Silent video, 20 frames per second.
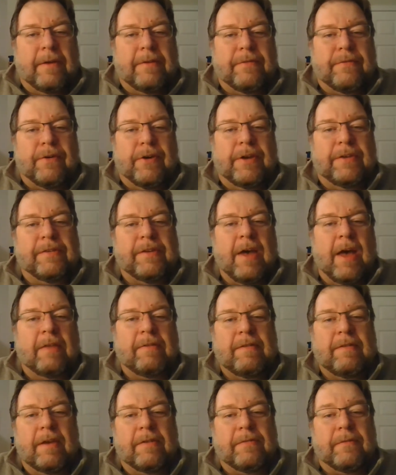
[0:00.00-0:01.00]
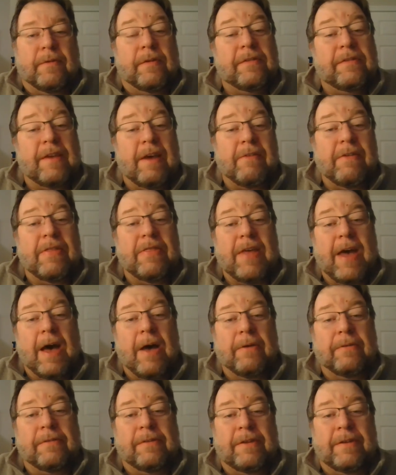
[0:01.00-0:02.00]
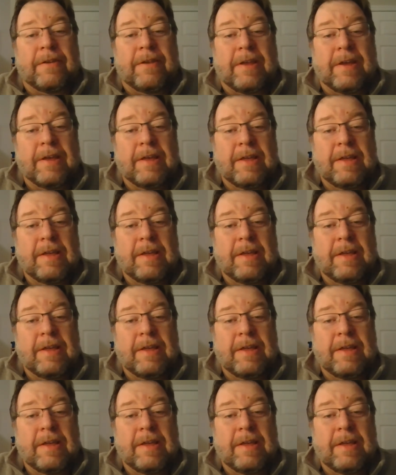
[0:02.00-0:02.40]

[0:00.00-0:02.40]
for his contest for 7,000